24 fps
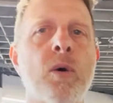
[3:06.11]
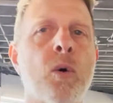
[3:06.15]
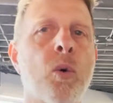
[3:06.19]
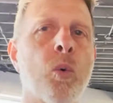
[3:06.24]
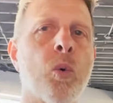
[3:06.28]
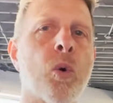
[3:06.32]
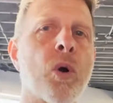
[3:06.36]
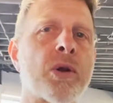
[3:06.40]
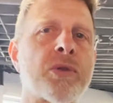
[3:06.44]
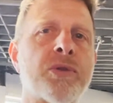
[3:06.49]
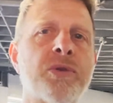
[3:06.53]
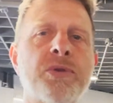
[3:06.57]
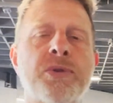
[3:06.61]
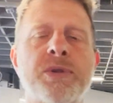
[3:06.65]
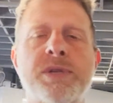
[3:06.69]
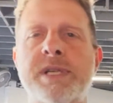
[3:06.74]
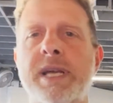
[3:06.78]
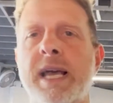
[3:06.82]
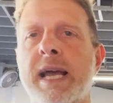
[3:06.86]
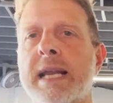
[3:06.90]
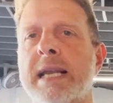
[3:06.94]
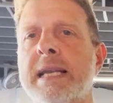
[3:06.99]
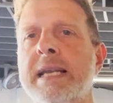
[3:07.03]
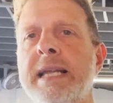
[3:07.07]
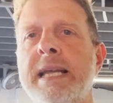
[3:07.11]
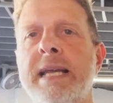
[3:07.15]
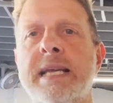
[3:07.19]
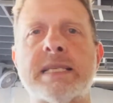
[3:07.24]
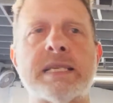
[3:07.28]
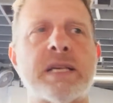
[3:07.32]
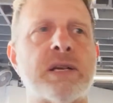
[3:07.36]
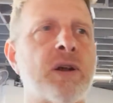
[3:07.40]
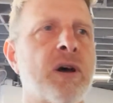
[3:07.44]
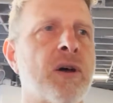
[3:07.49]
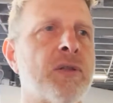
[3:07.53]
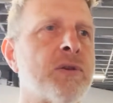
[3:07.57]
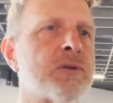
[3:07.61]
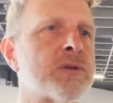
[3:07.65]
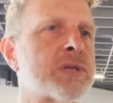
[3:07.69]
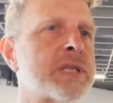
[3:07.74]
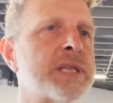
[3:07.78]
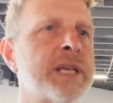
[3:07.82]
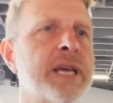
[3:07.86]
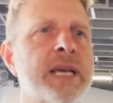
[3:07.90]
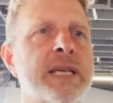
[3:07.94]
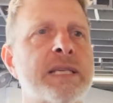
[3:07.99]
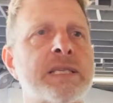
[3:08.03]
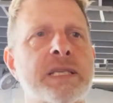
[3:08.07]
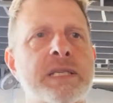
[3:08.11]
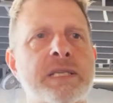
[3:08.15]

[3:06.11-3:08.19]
work through the techniques and all those things.